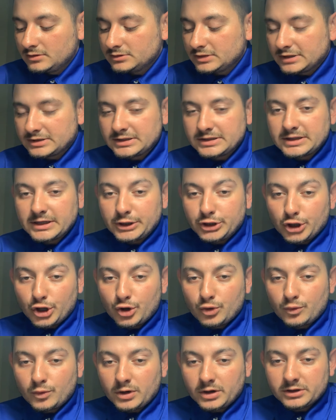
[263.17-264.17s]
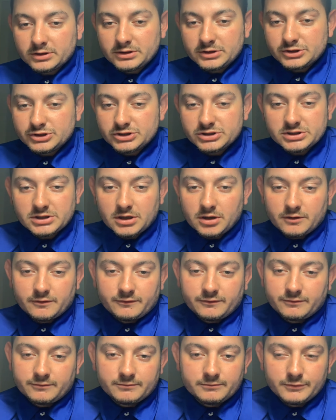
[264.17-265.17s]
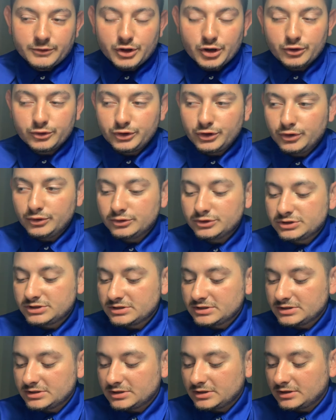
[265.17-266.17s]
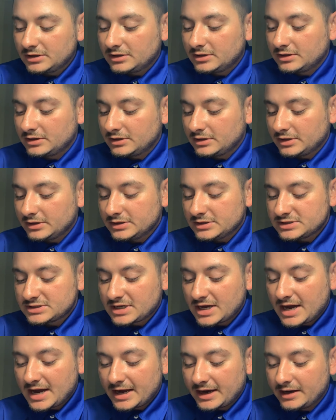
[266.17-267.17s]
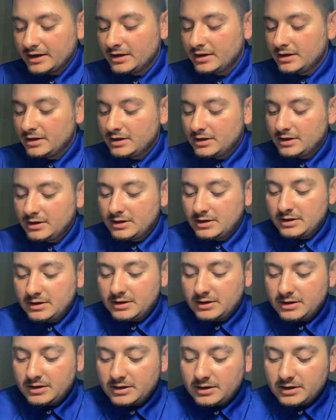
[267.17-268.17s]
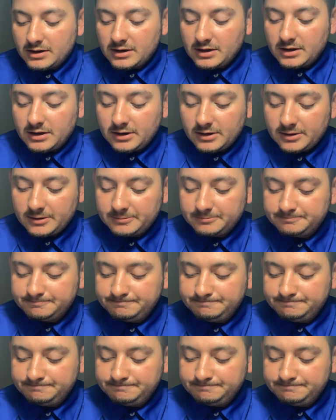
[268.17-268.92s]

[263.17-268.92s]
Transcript: Not that they don't work; they're just of no use in the sky. Um,